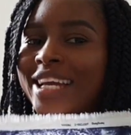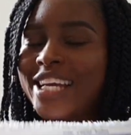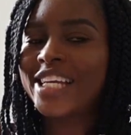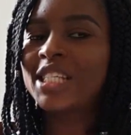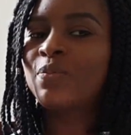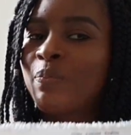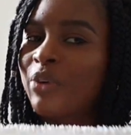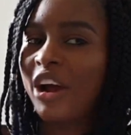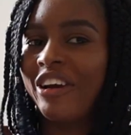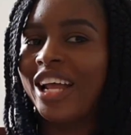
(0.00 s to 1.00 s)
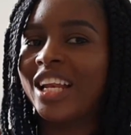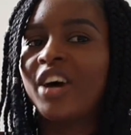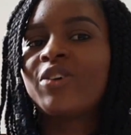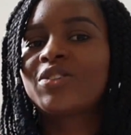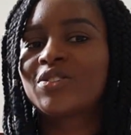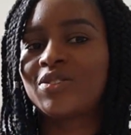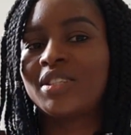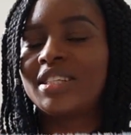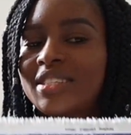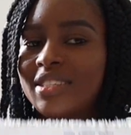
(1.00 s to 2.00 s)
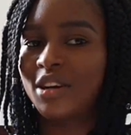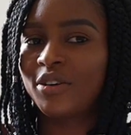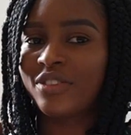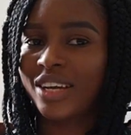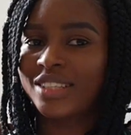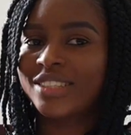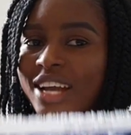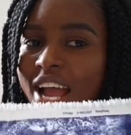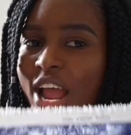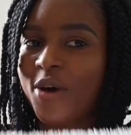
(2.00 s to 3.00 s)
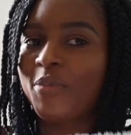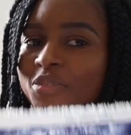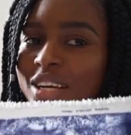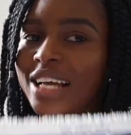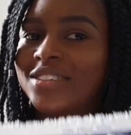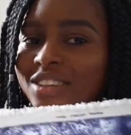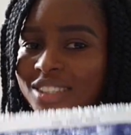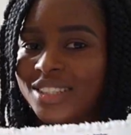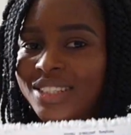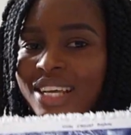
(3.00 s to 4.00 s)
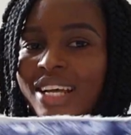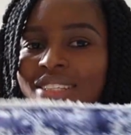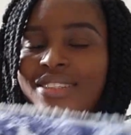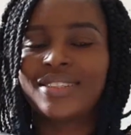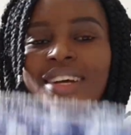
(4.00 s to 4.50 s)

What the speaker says: is parallel to the selvage. I hope you guys understand.